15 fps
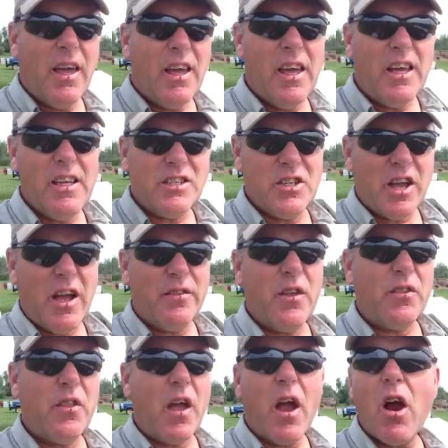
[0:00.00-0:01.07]
he said
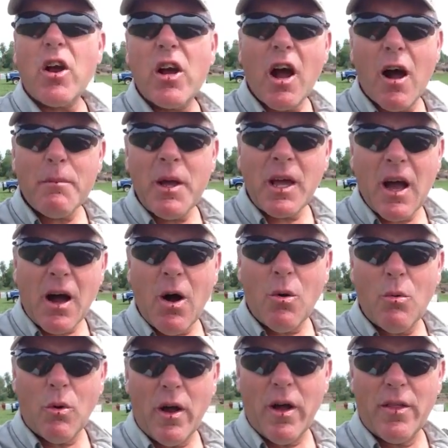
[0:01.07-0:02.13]
that they are coming out
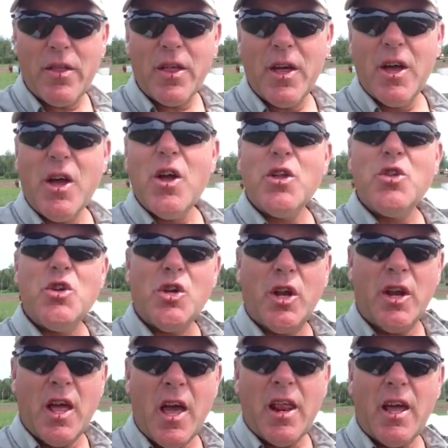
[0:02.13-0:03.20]
with
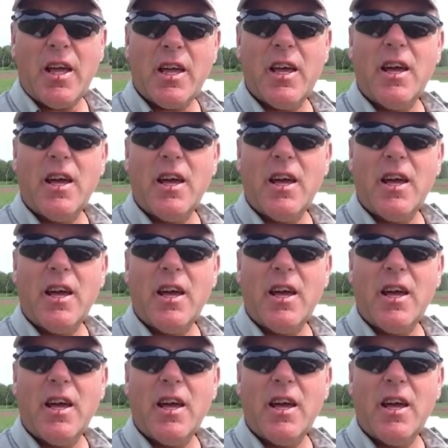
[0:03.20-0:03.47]
genetic